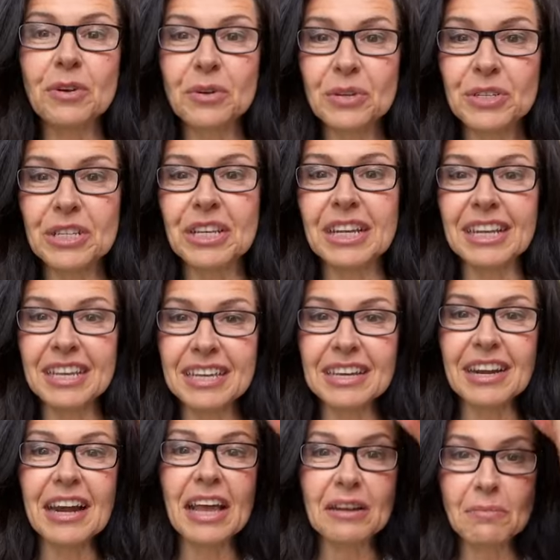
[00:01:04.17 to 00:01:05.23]
of coaching
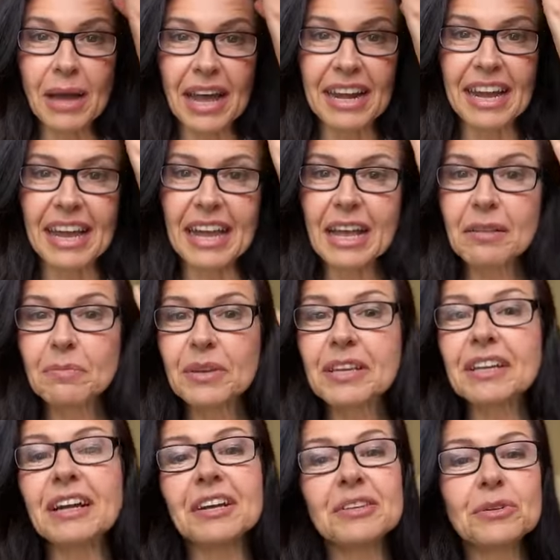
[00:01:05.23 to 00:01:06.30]
here at Mana,
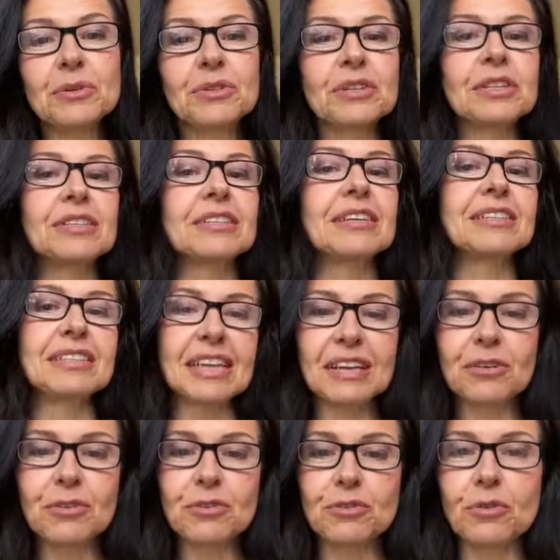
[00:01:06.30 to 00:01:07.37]
helping our users
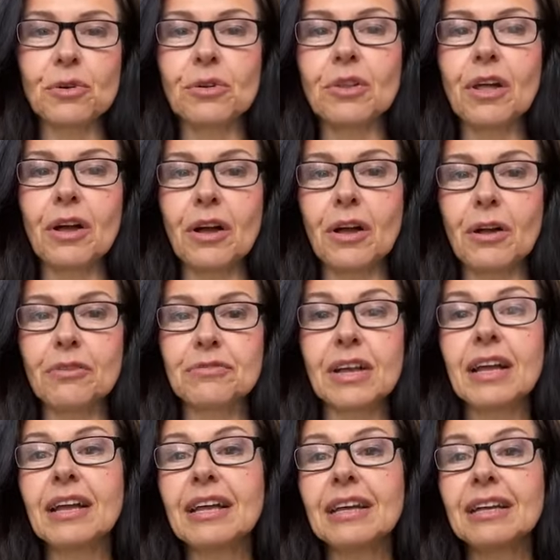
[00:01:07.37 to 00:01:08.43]
take control of